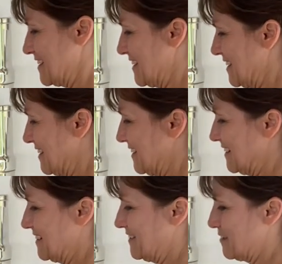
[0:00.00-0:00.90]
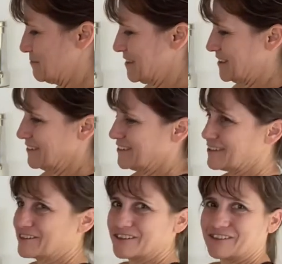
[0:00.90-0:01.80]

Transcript: then, you know, I'm still searching